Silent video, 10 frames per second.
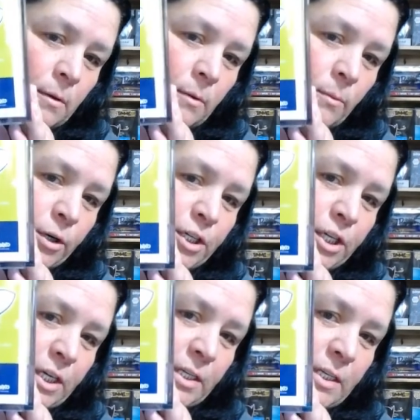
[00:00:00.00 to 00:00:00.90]
which
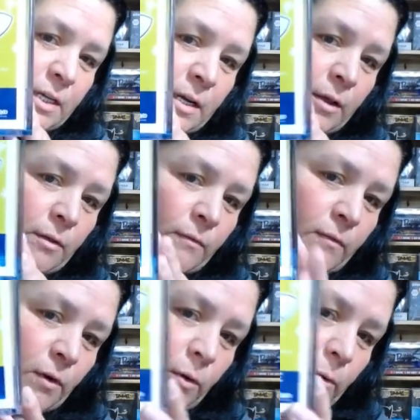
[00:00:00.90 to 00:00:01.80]
is another
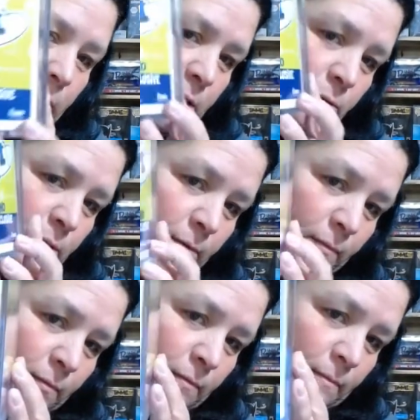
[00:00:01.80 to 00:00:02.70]
Funko exclusive.
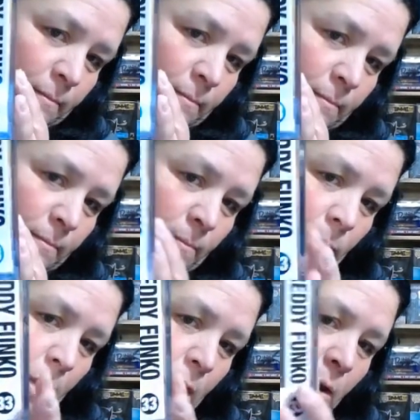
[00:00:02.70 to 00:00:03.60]

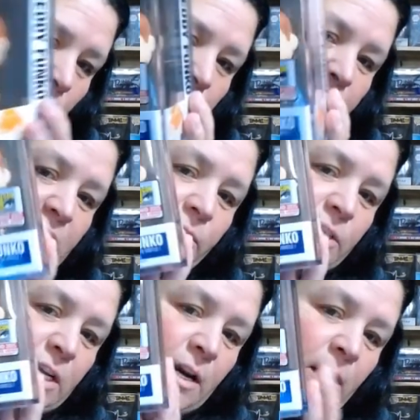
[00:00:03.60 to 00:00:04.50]
Which
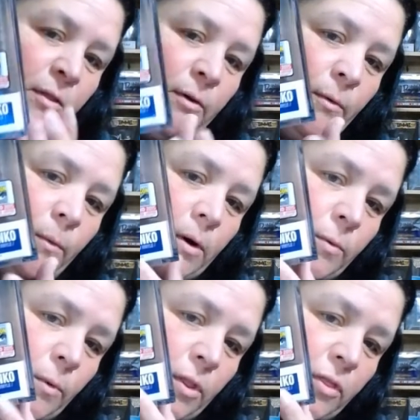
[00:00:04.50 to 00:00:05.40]
there's another
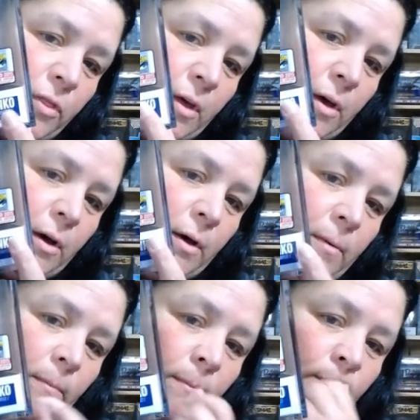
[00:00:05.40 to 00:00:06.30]
one with
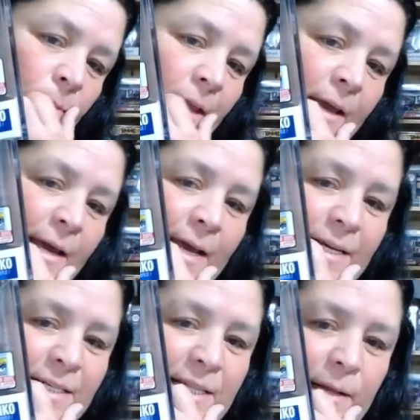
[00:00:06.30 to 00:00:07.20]
the he
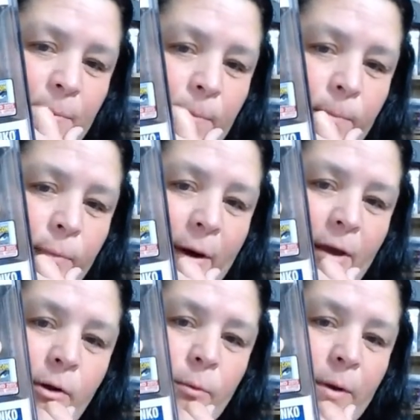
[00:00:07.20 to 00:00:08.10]
has the
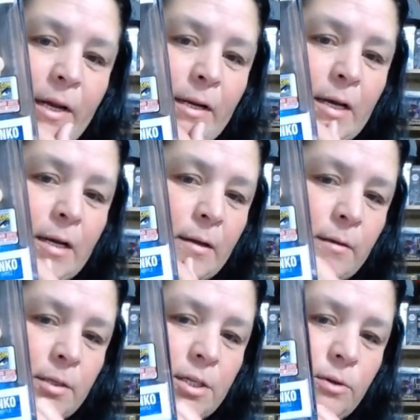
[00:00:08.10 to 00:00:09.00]
bright green
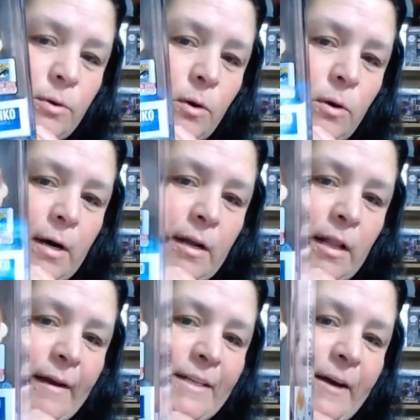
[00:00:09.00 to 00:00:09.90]
suit on. I'd
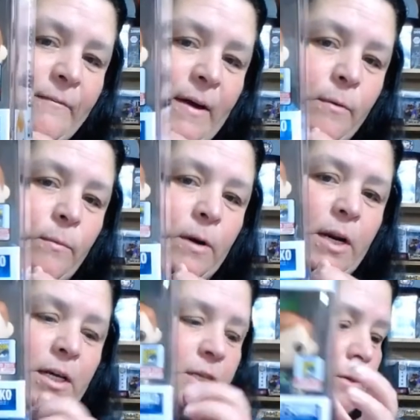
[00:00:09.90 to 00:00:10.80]
like to have that one one
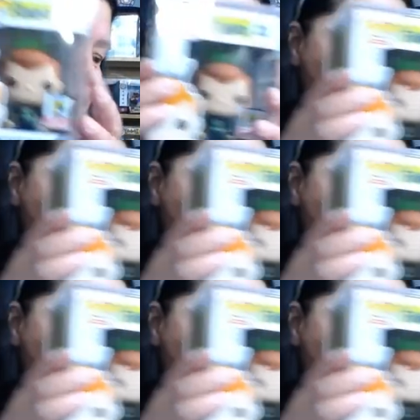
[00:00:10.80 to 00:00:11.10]
day too.